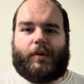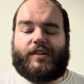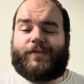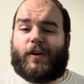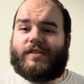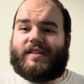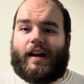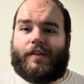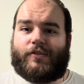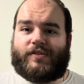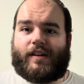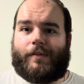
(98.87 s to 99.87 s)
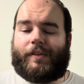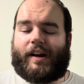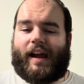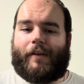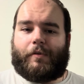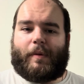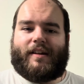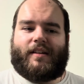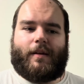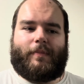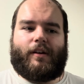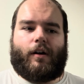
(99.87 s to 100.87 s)
as far as the other stuff that I have on my
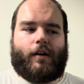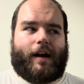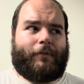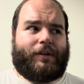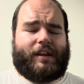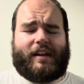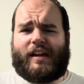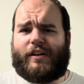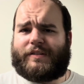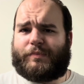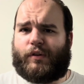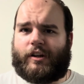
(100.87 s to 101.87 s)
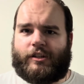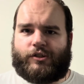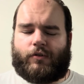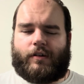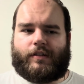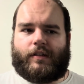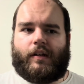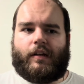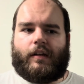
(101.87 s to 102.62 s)
TBR, everything here is pretty short.